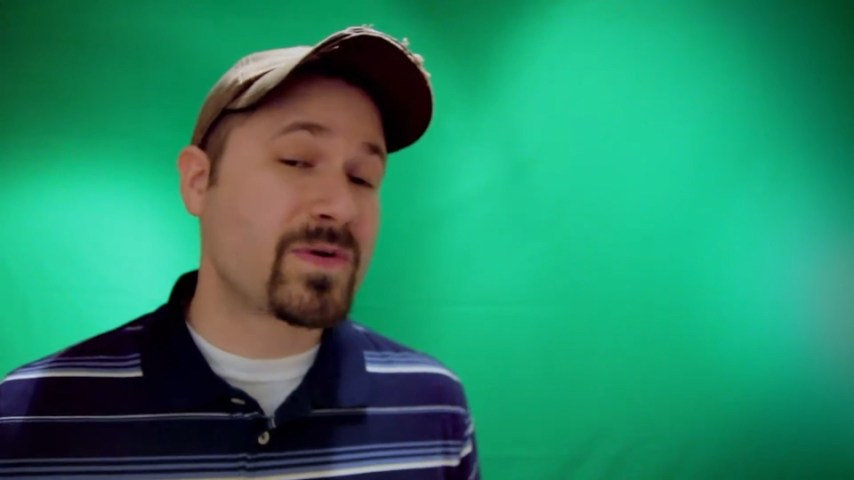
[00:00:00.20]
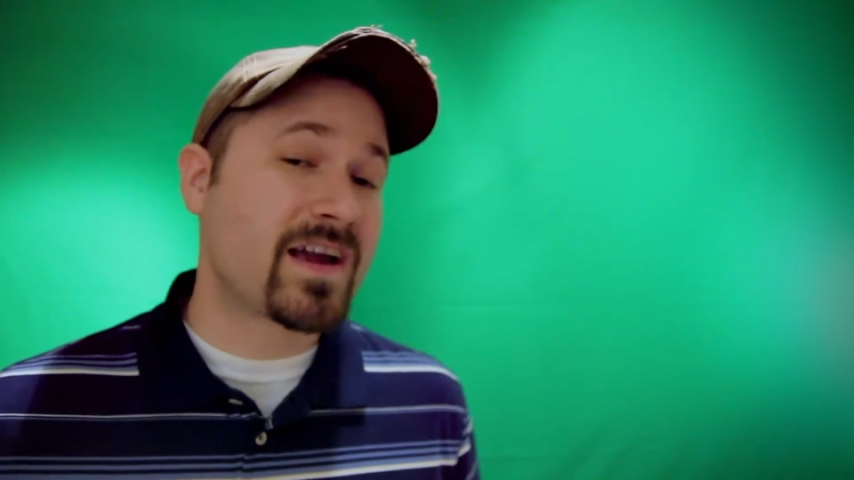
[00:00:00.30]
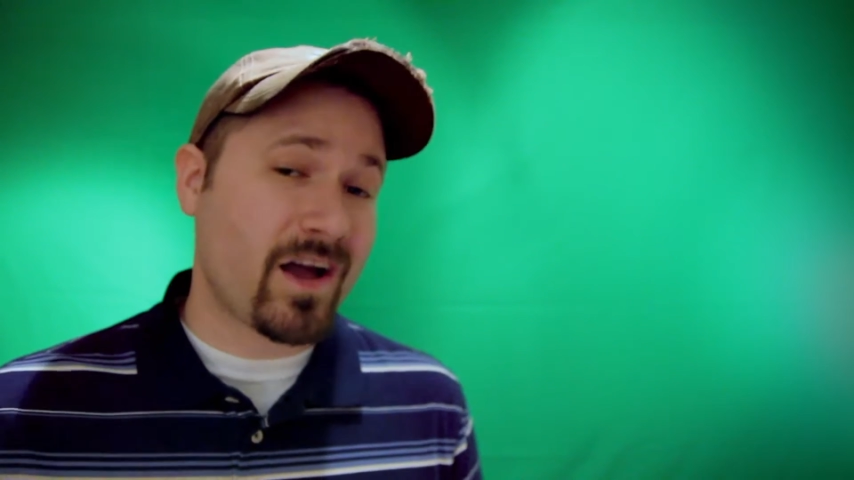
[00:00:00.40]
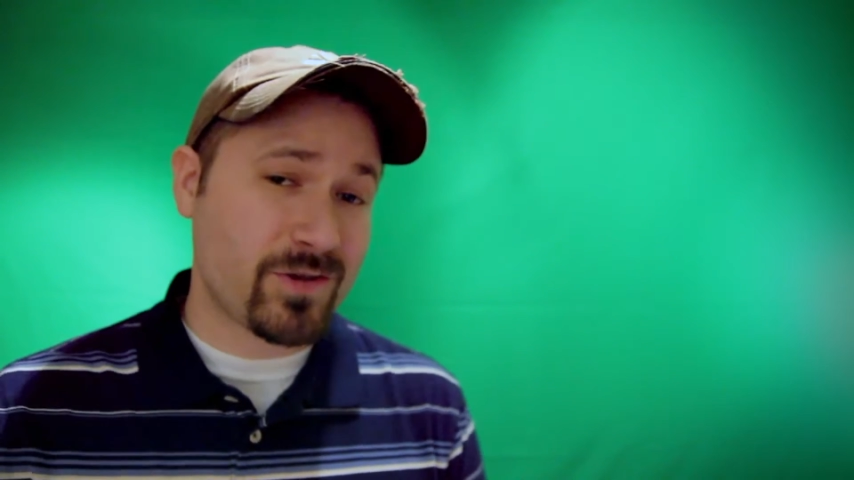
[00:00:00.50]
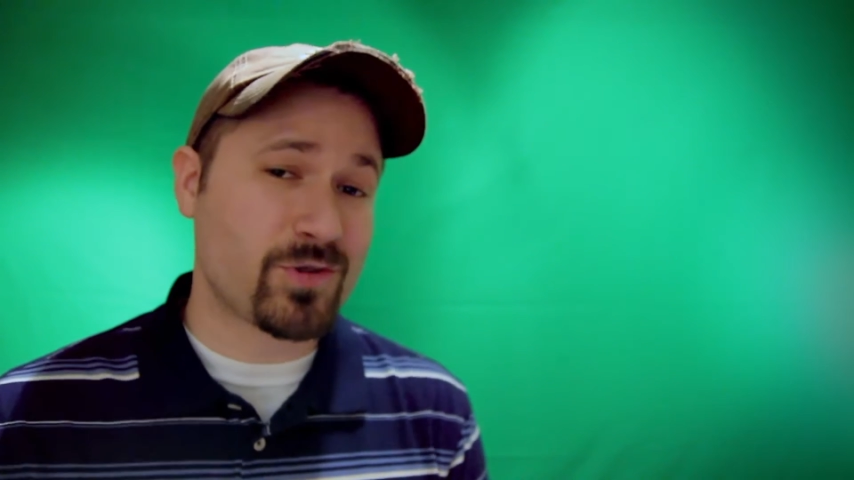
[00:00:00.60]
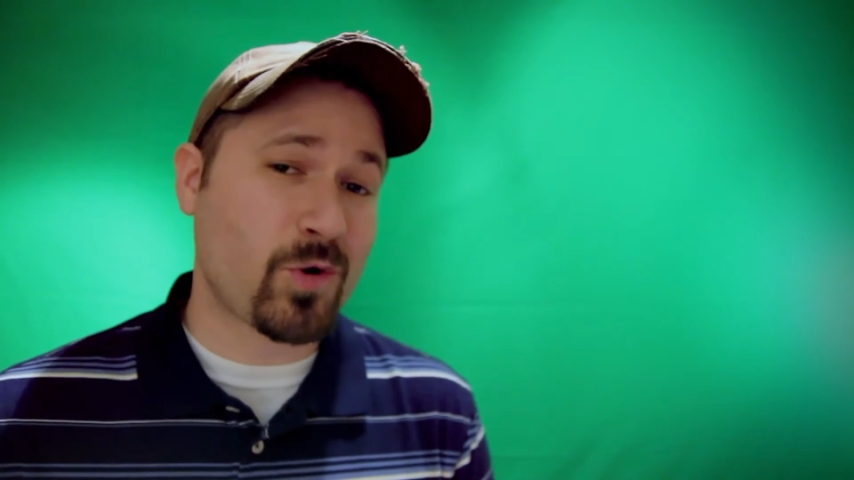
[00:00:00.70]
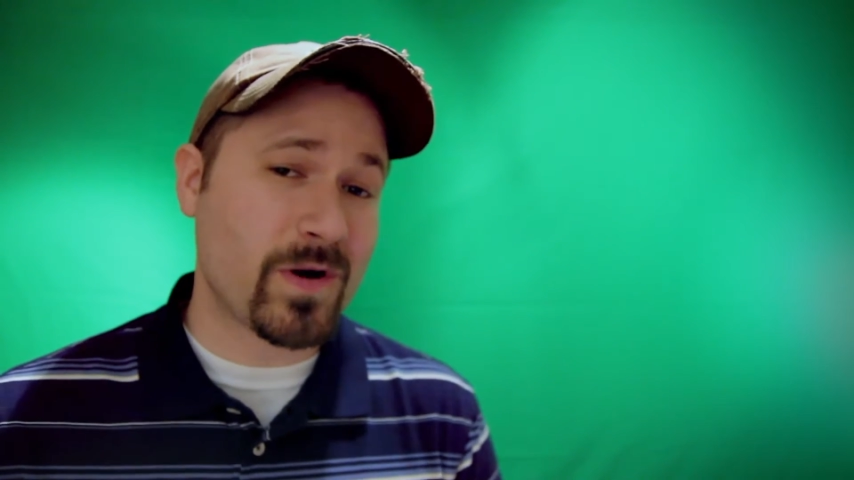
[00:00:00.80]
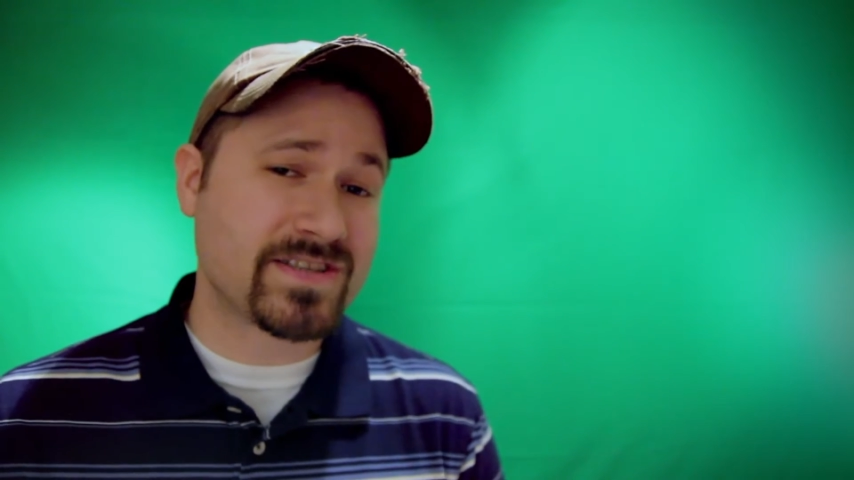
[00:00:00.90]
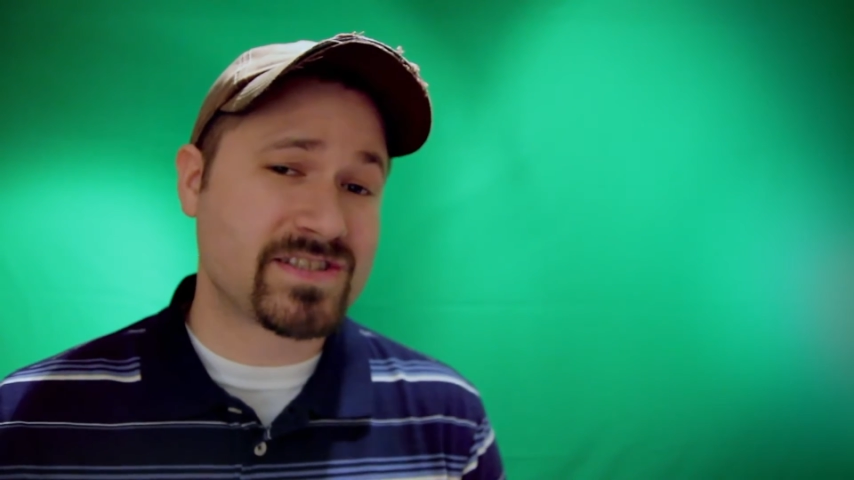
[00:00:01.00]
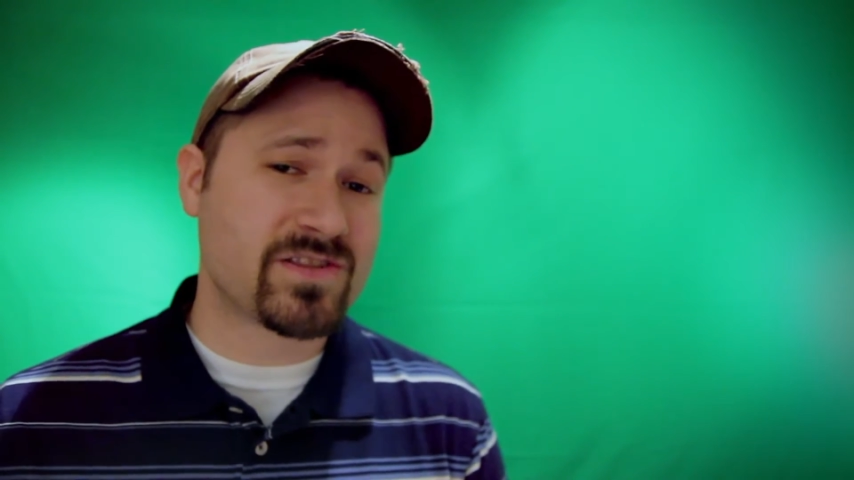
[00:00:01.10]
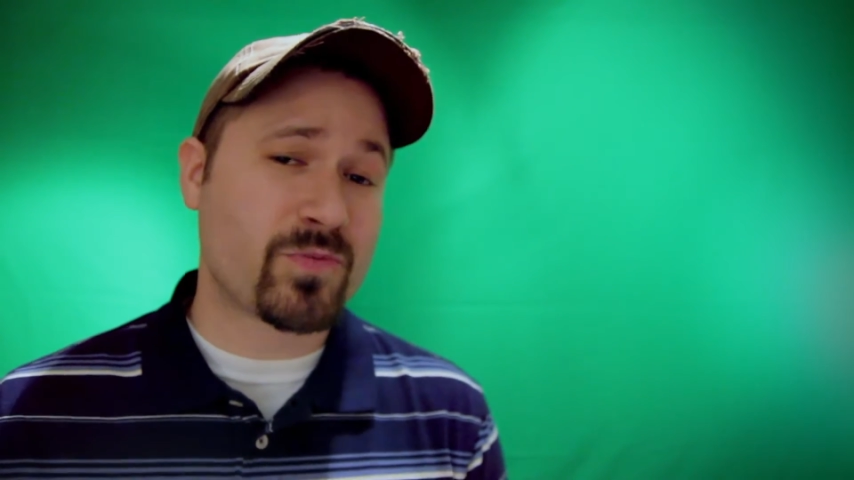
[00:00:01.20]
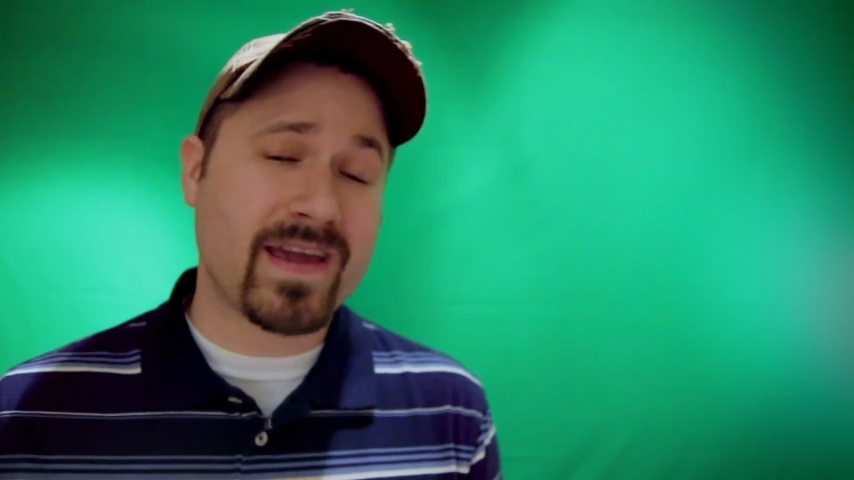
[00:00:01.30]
week on Youth Questions,